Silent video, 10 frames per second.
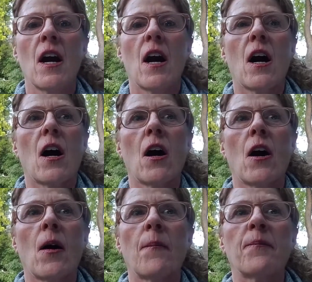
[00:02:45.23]

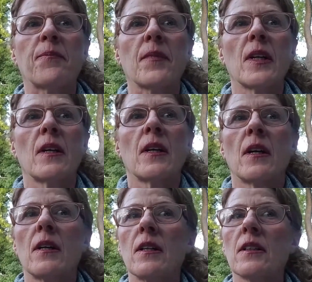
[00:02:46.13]
going
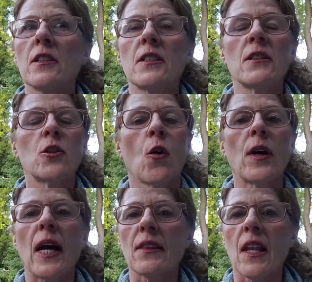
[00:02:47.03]

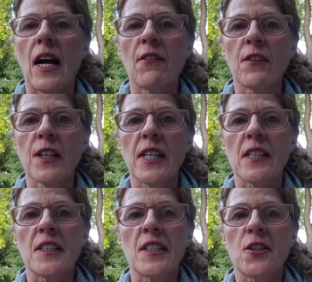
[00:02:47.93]
on live
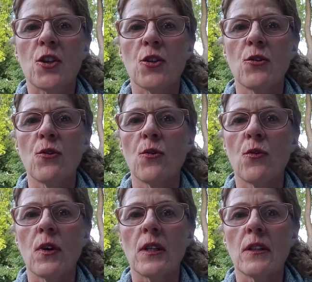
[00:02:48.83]
links
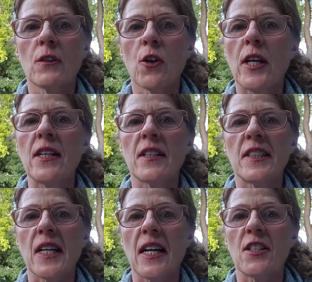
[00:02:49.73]
to look into
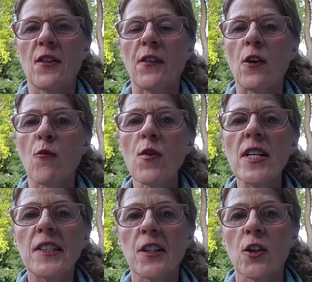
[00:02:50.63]
scientific
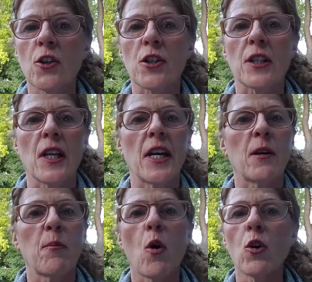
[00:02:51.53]
research like
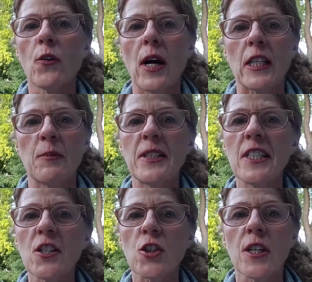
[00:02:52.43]
polar
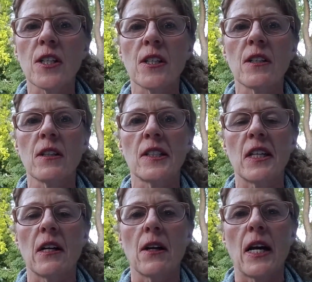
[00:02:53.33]
expositions
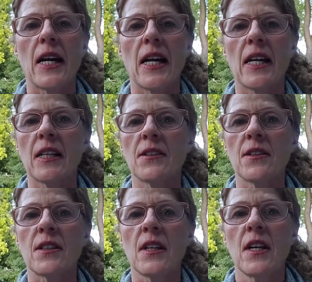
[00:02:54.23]
and